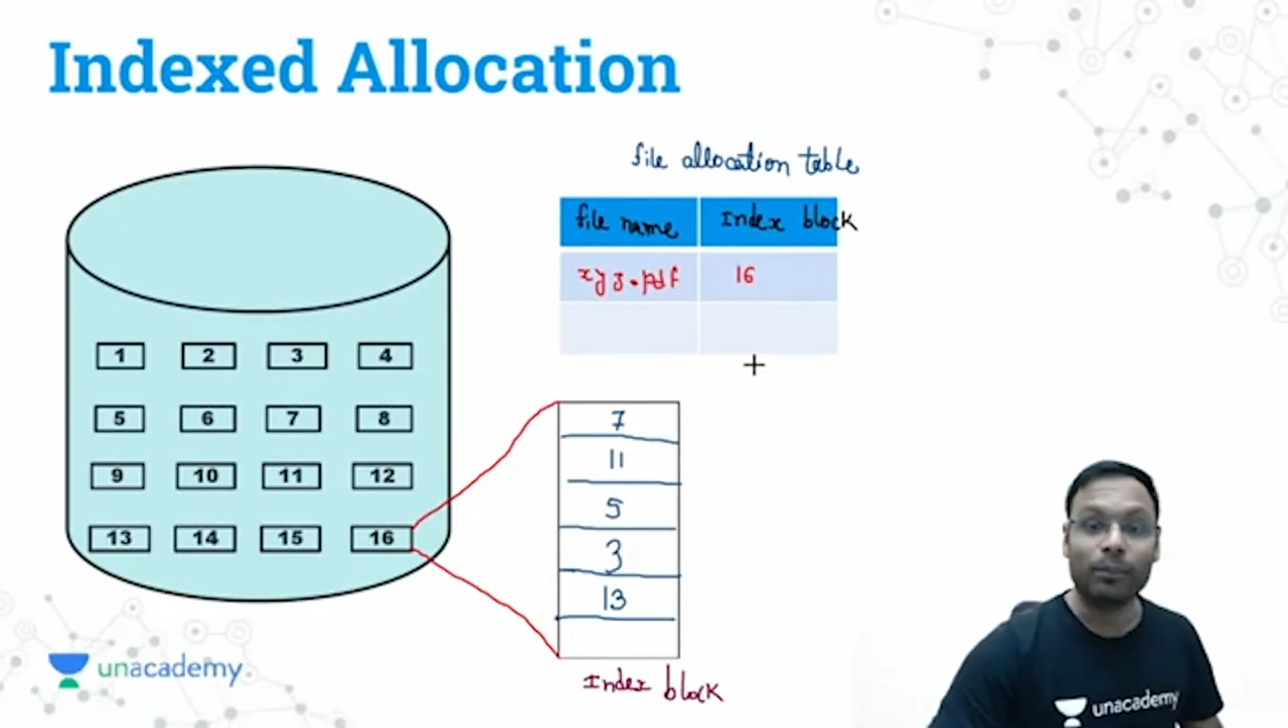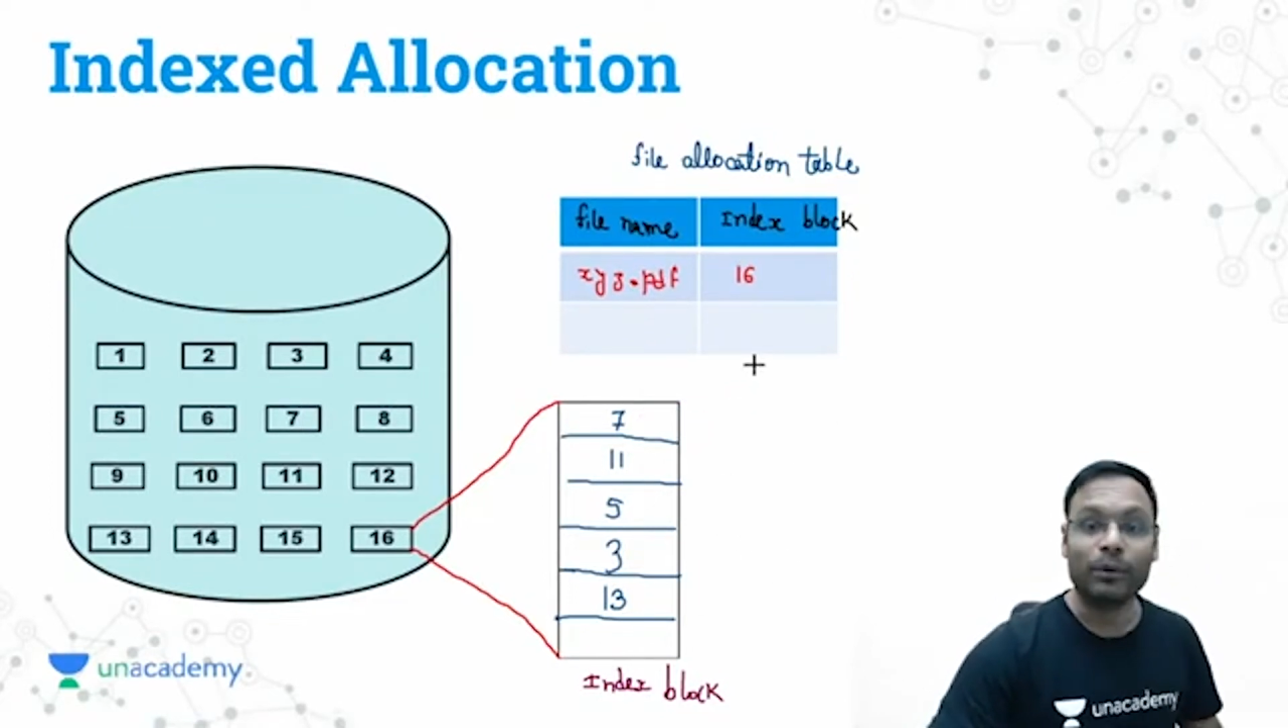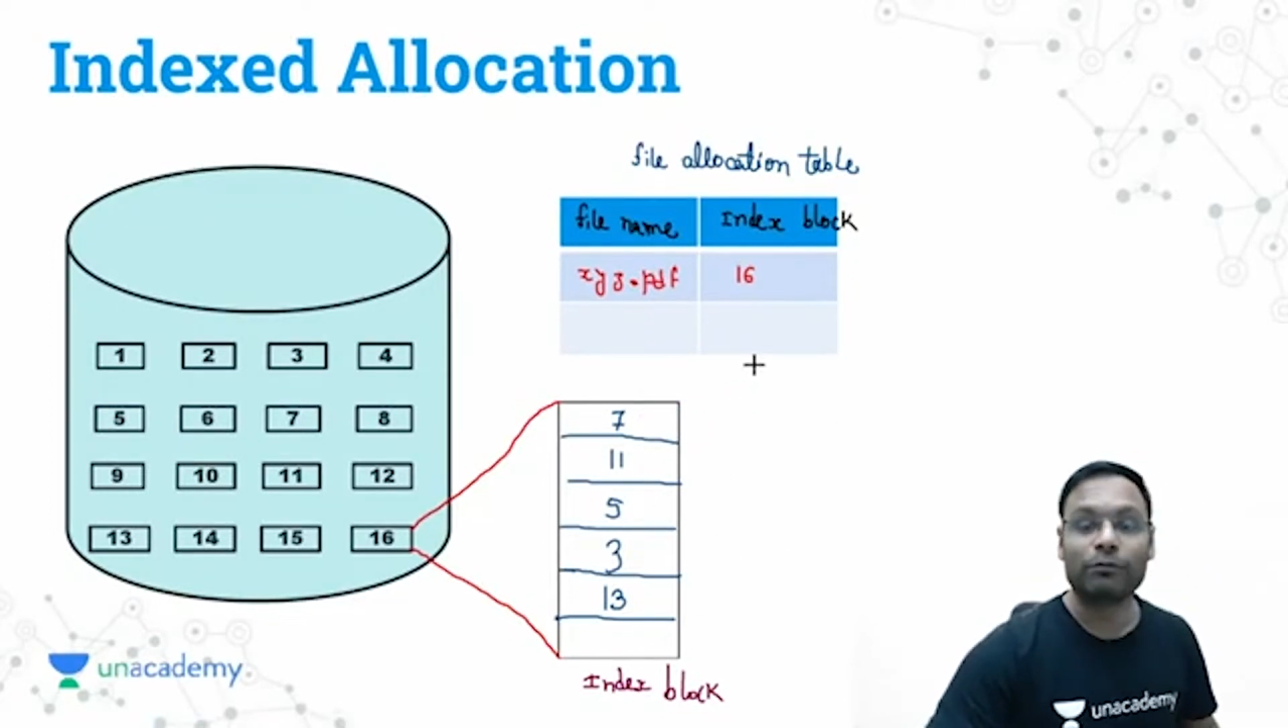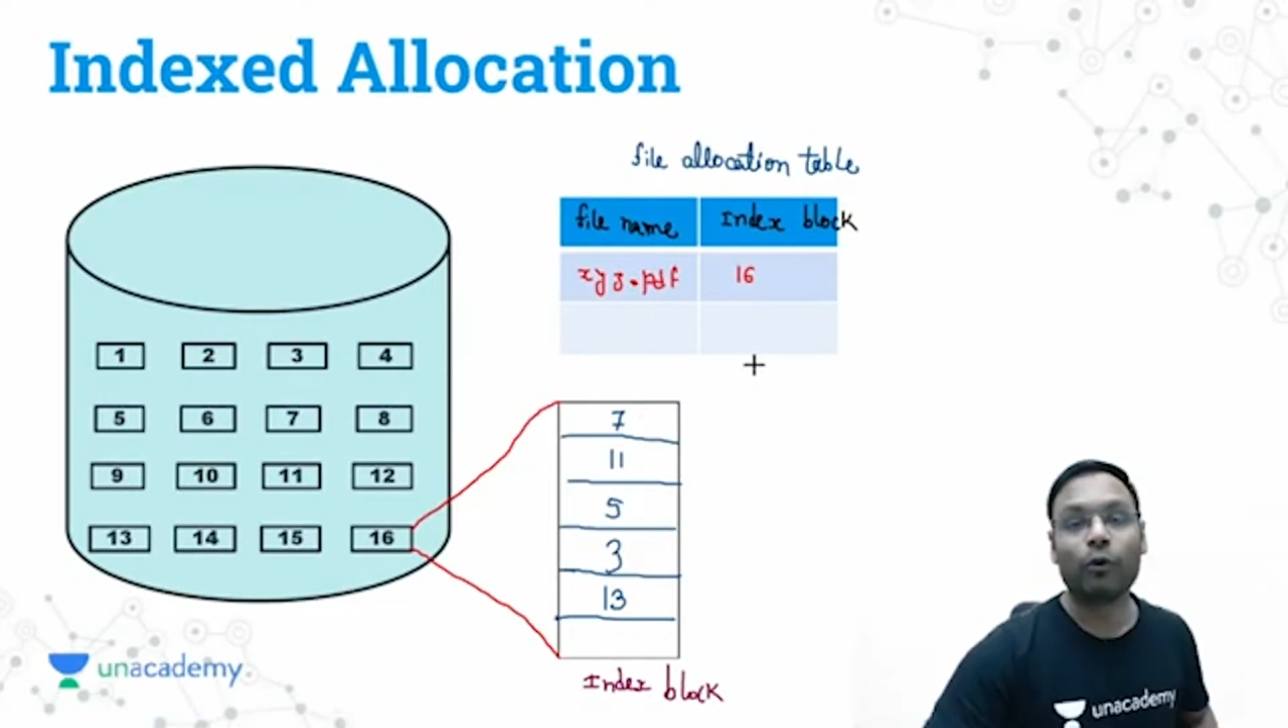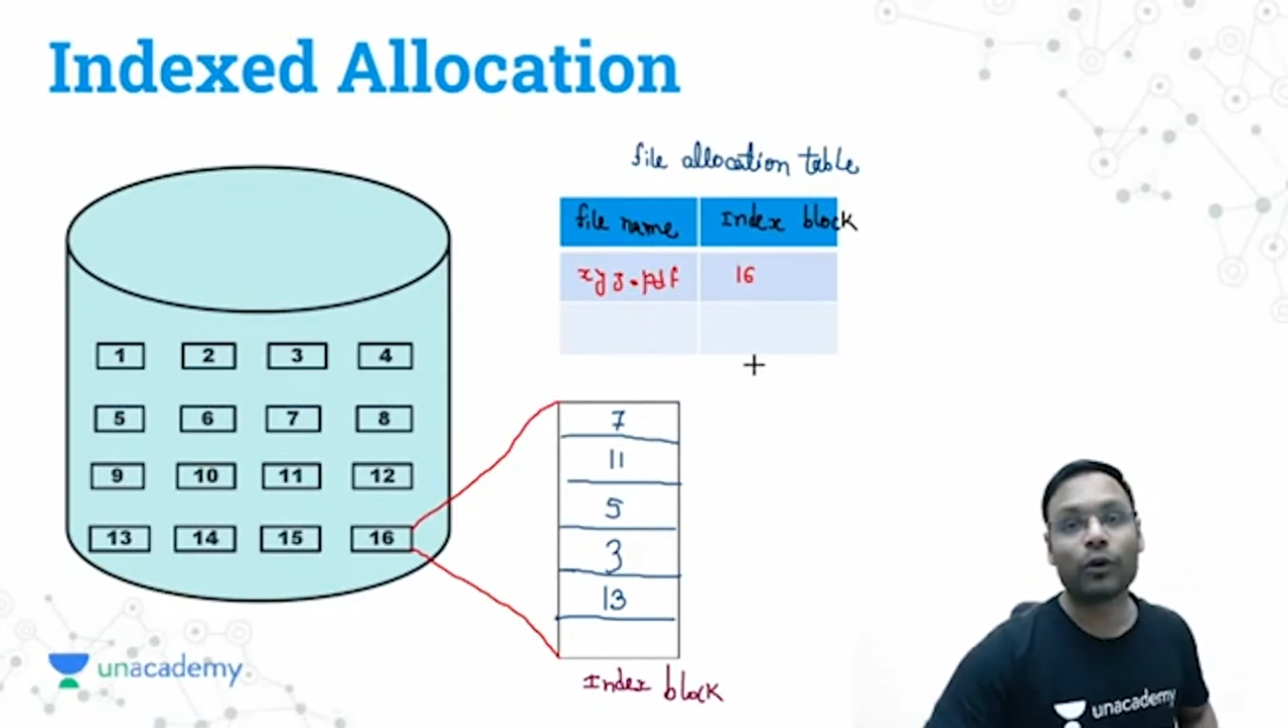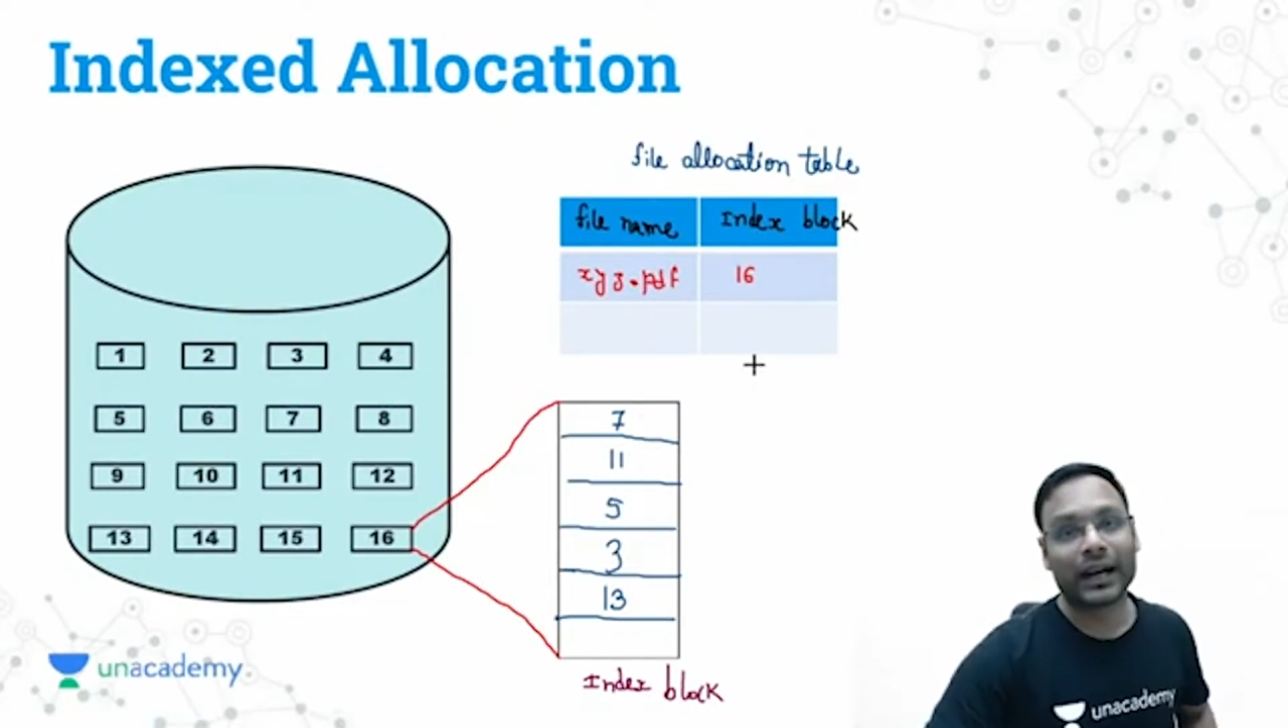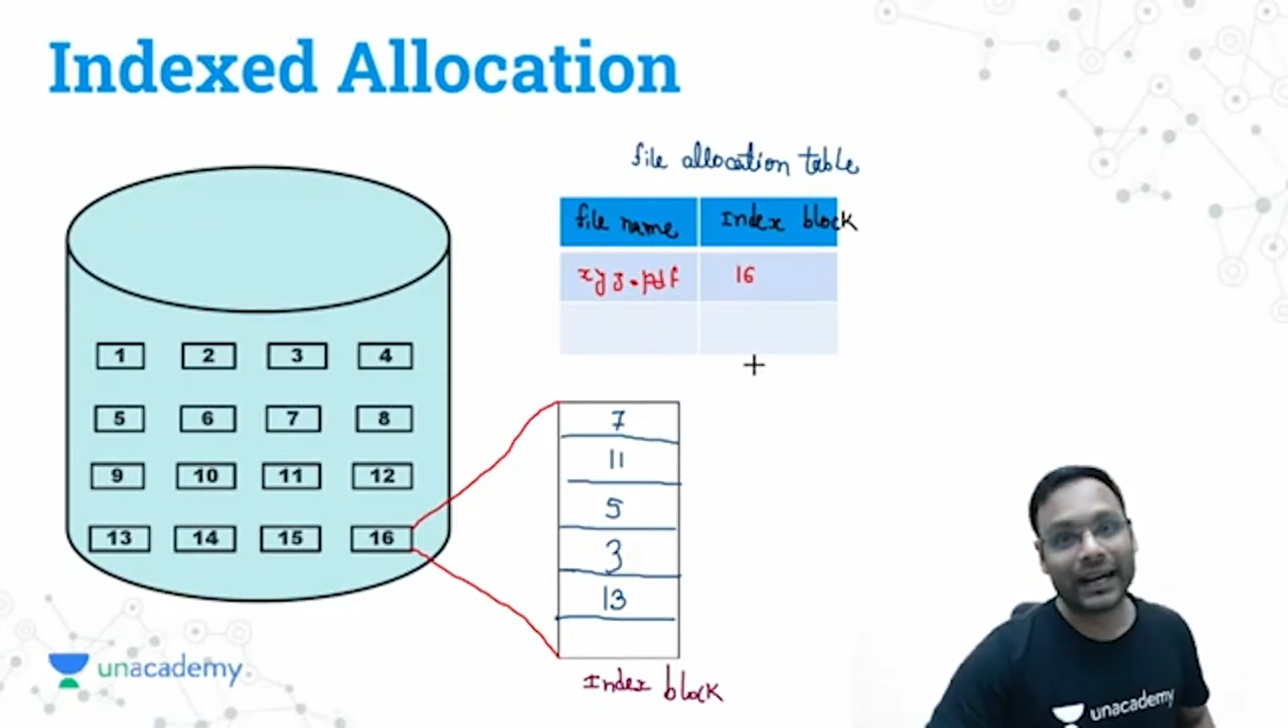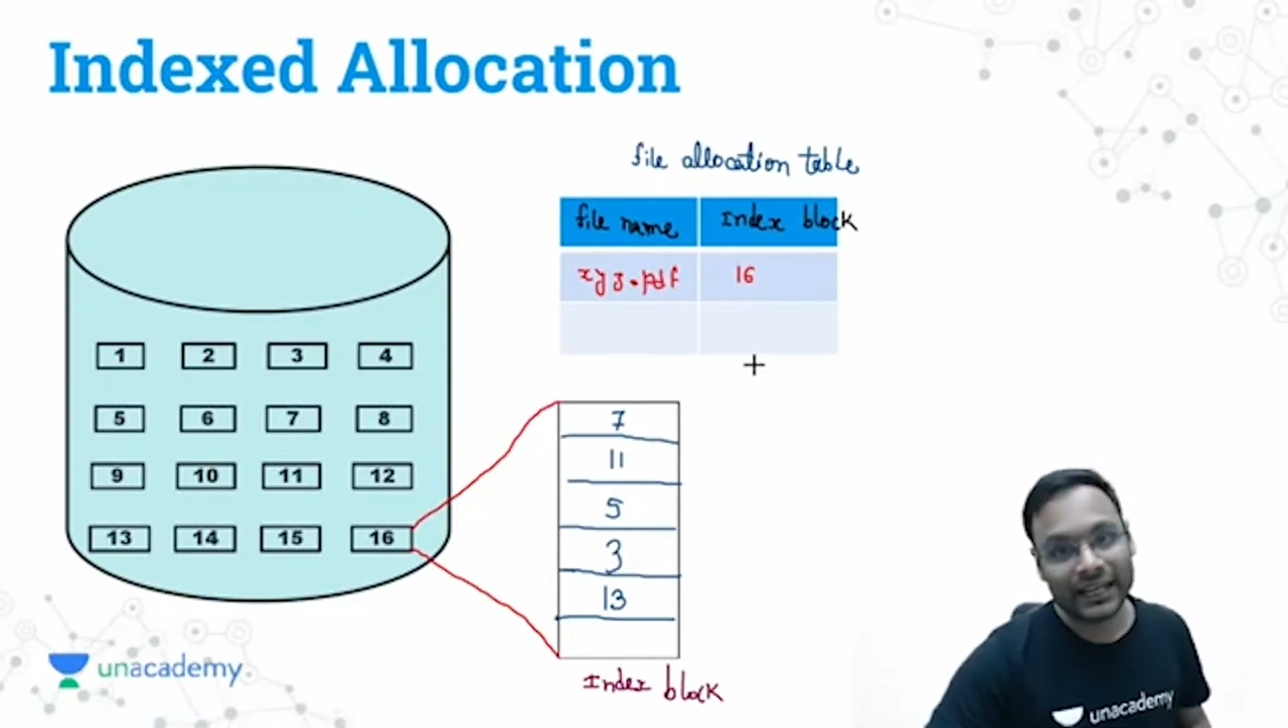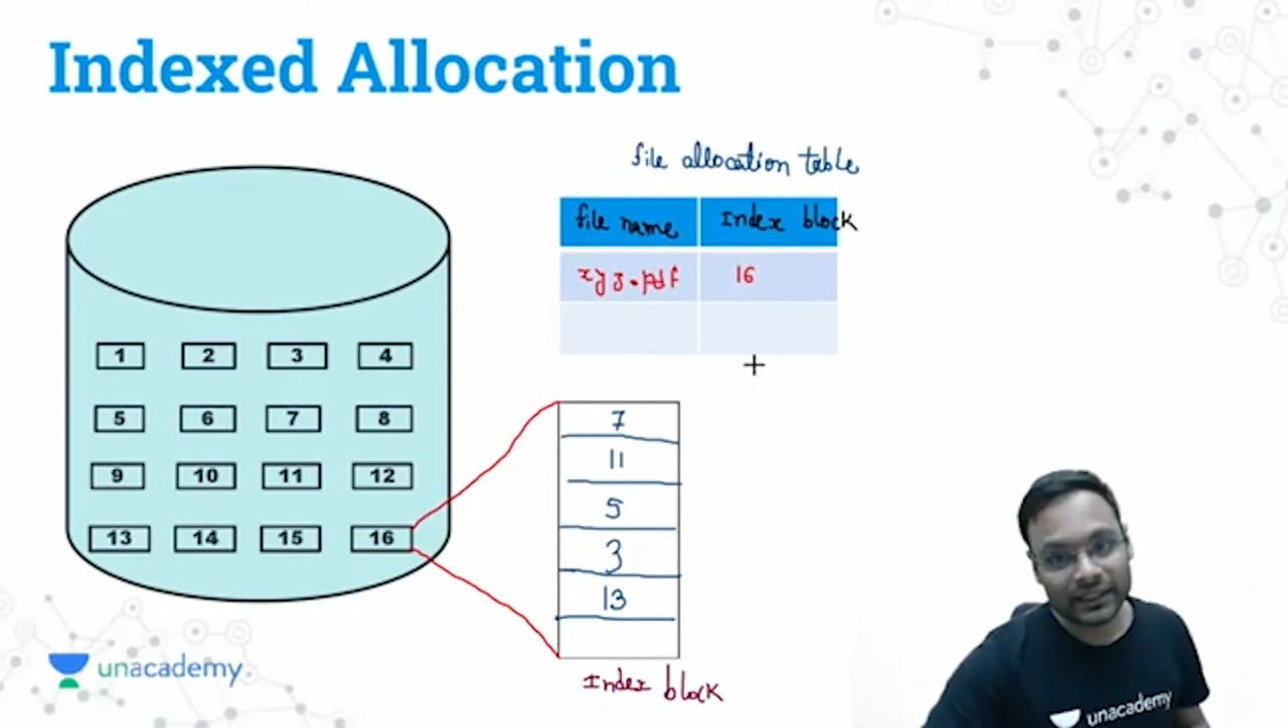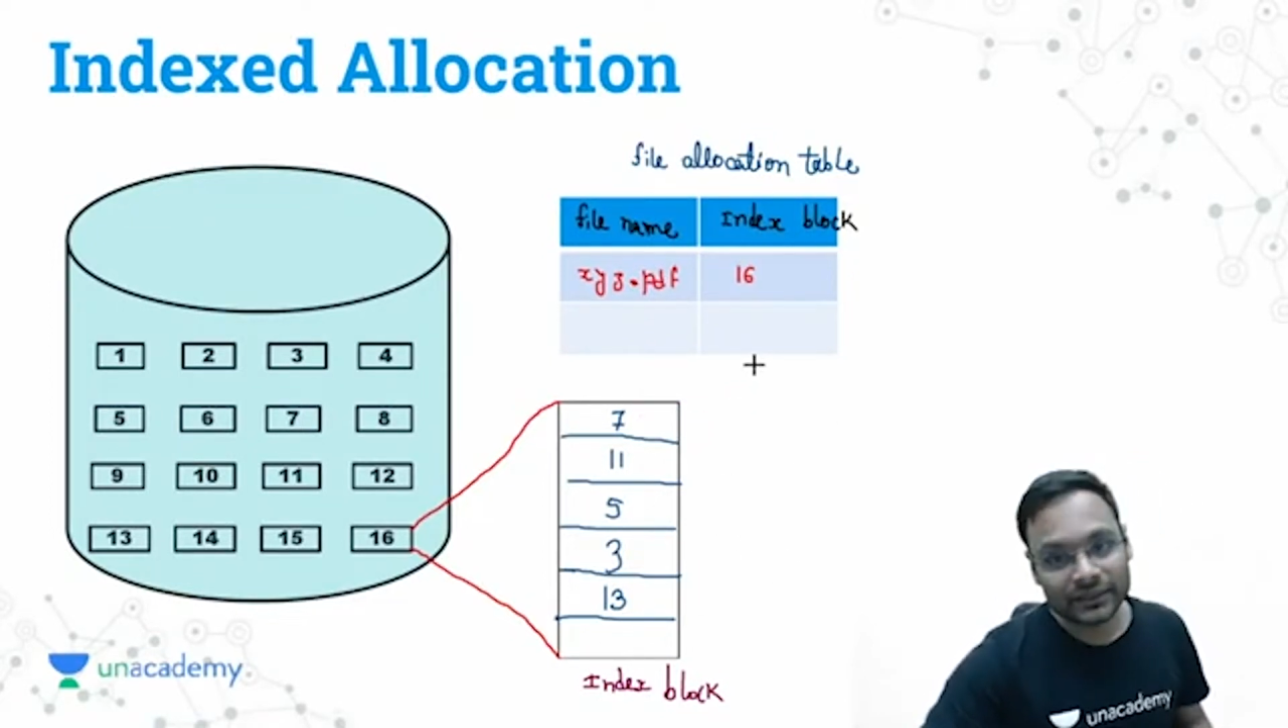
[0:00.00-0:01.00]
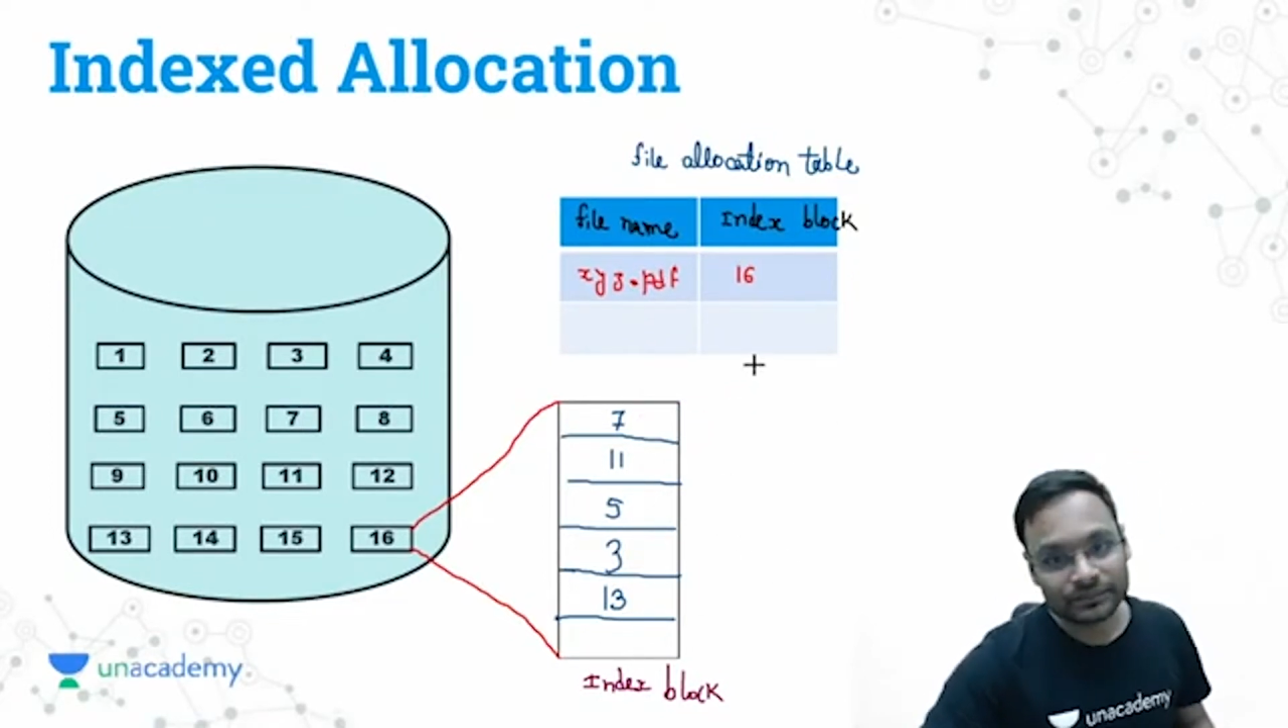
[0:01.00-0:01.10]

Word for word: beforehand.